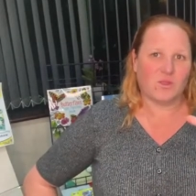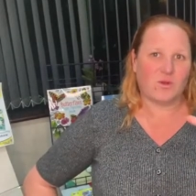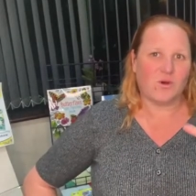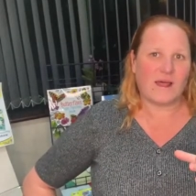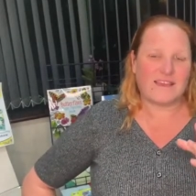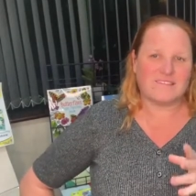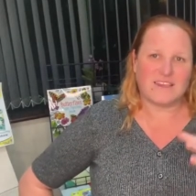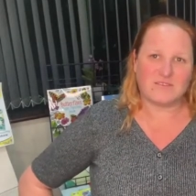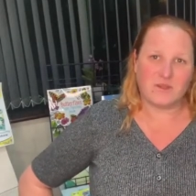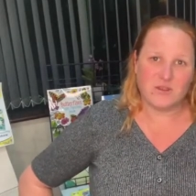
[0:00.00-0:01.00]
all I can
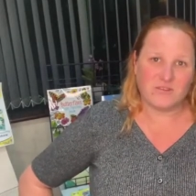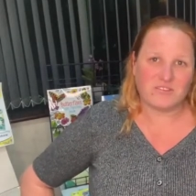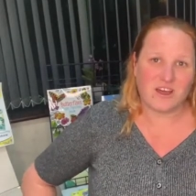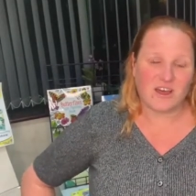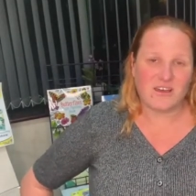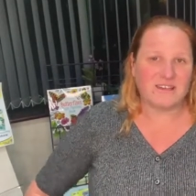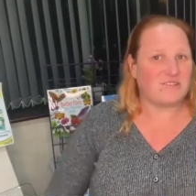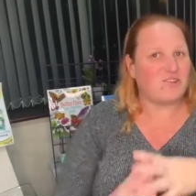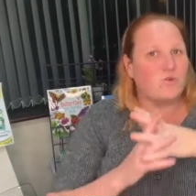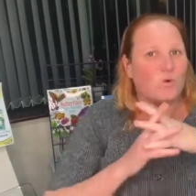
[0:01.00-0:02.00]
say is when you start
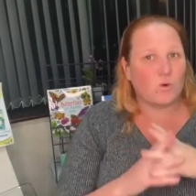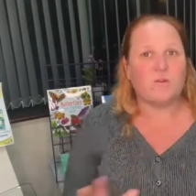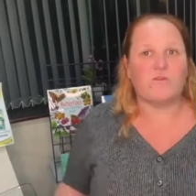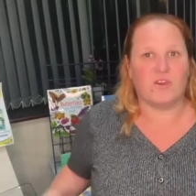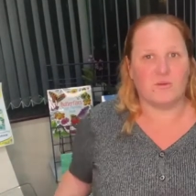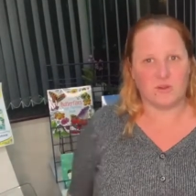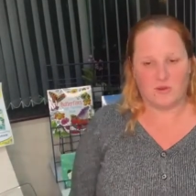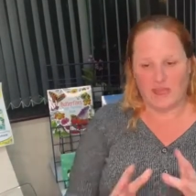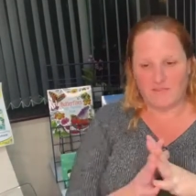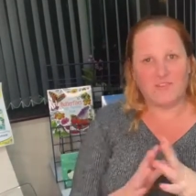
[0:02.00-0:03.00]
is do all of them,
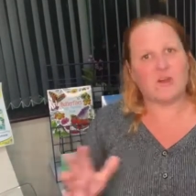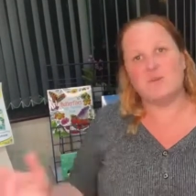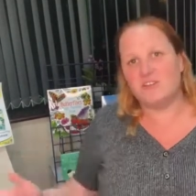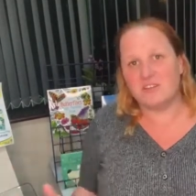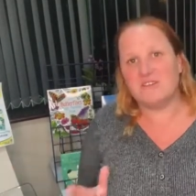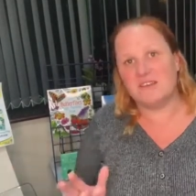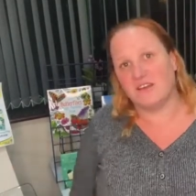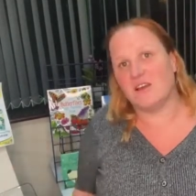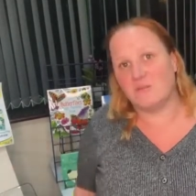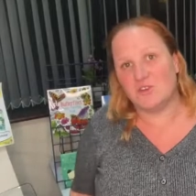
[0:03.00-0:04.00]
do every opportunity
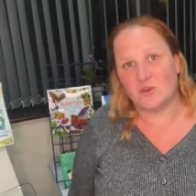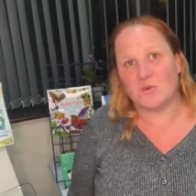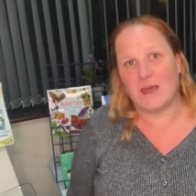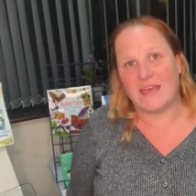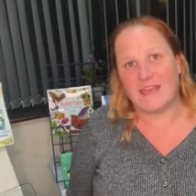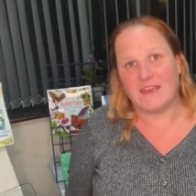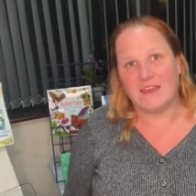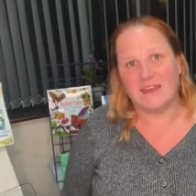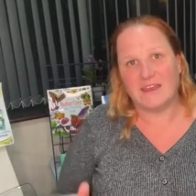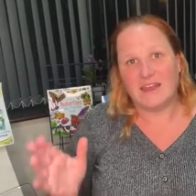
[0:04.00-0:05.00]
that comes your way,
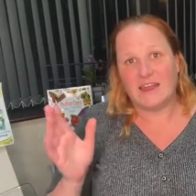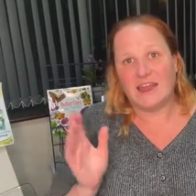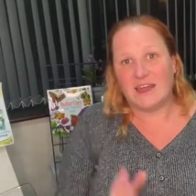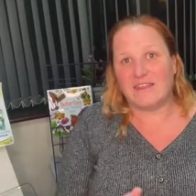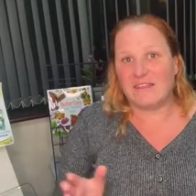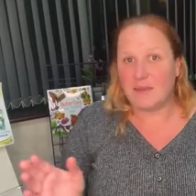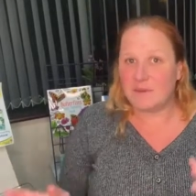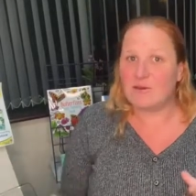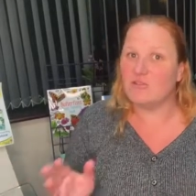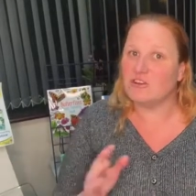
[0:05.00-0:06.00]
and then they
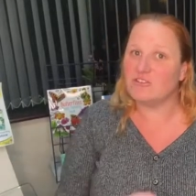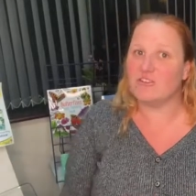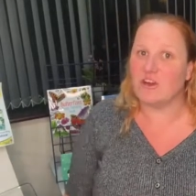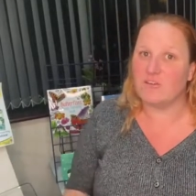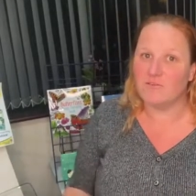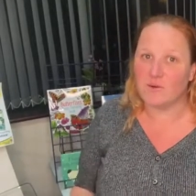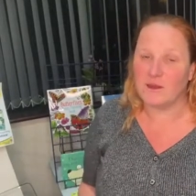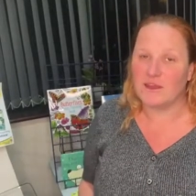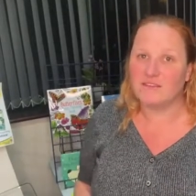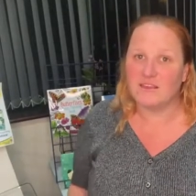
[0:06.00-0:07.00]
build and grow from
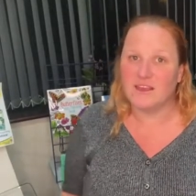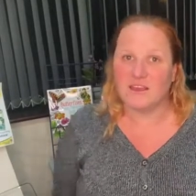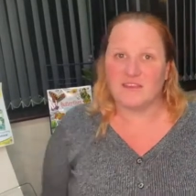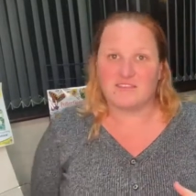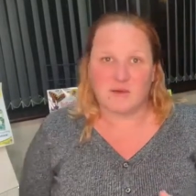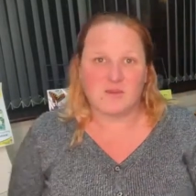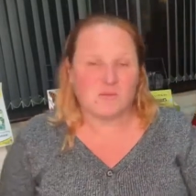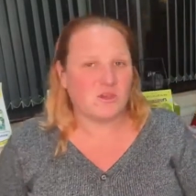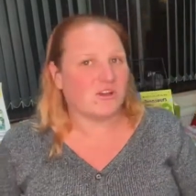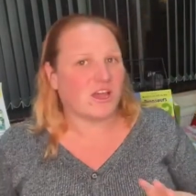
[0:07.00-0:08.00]
it. Some of
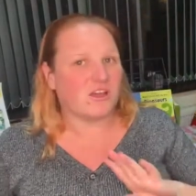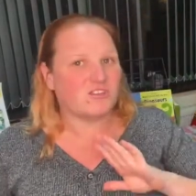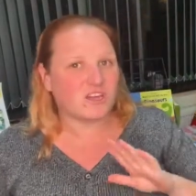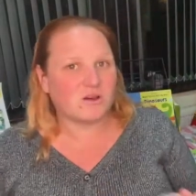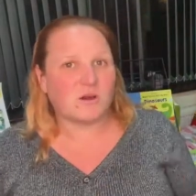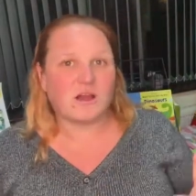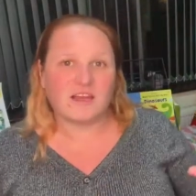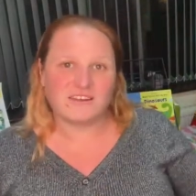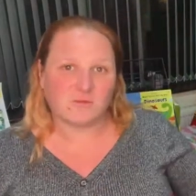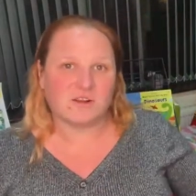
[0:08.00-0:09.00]
them you'll go, do you know what?
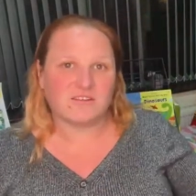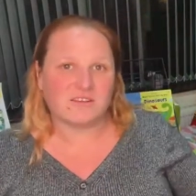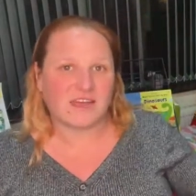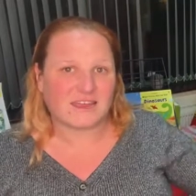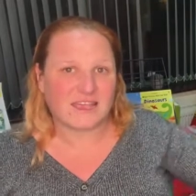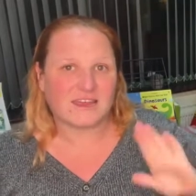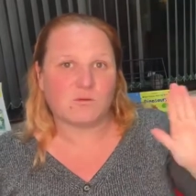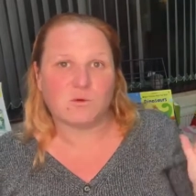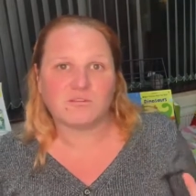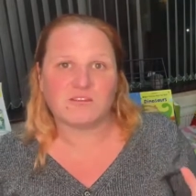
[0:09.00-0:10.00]
I don't want to do that again.
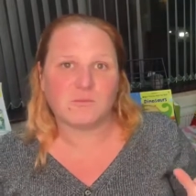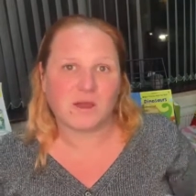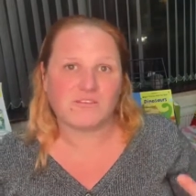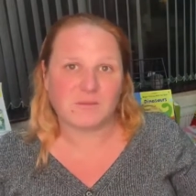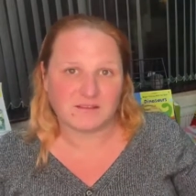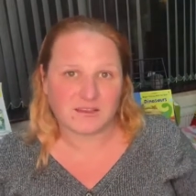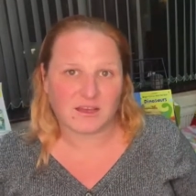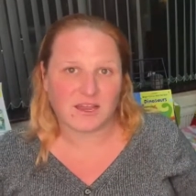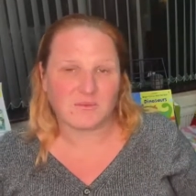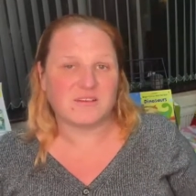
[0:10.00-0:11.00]
It wasn't worth my
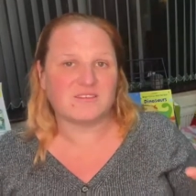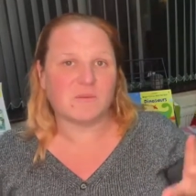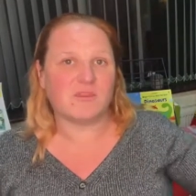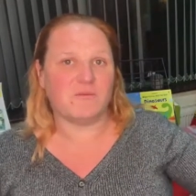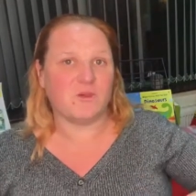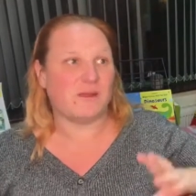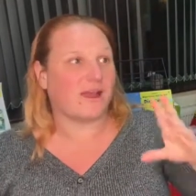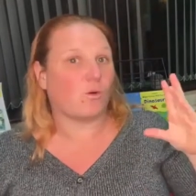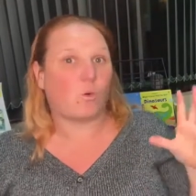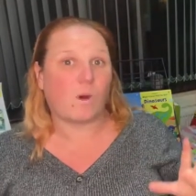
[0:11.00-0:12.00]
time. Some of them you'll be
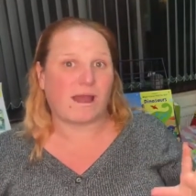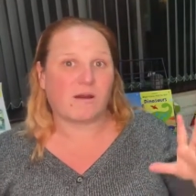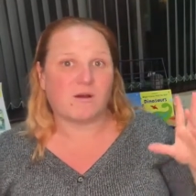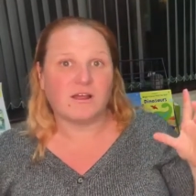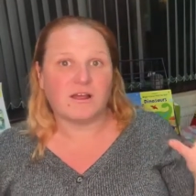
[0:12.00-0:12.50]
like, wow,